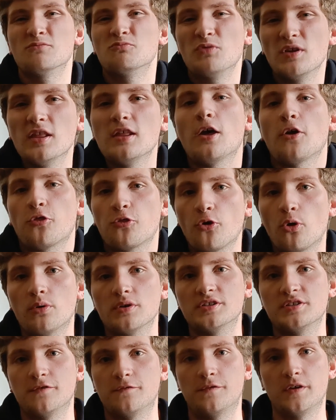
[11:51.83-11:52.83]
really
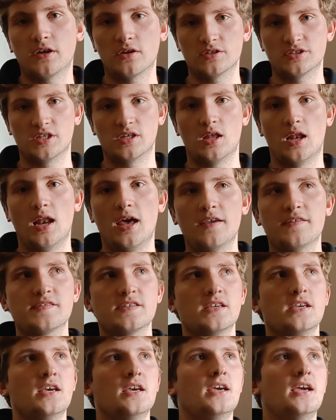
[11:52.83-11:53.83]
authority figures in our
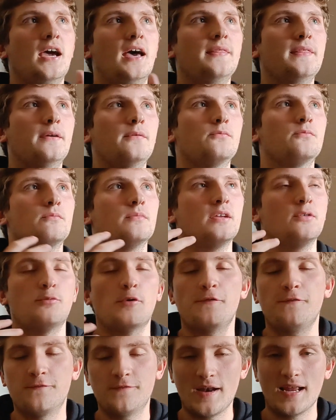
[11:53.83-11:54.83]
lives, and then it
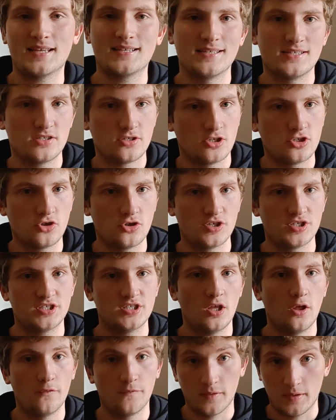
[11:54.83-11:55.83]
reflects it onto
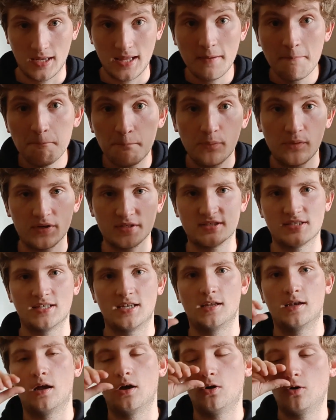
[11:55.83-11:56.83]
ourselves and imprints
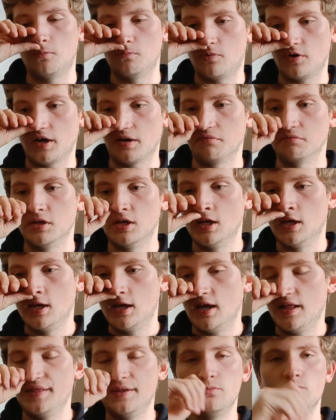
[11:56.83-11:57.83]
it in our own brain.
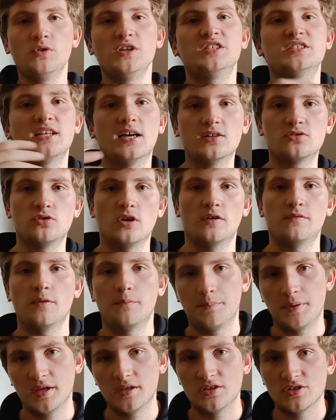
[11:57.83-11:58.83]
And then we start to have
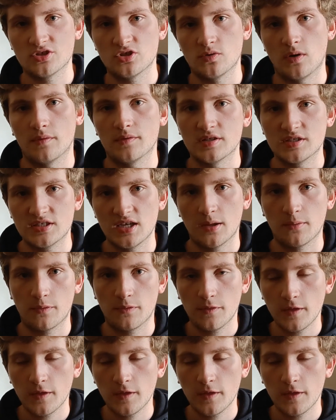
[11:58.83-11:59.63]
opinions around the same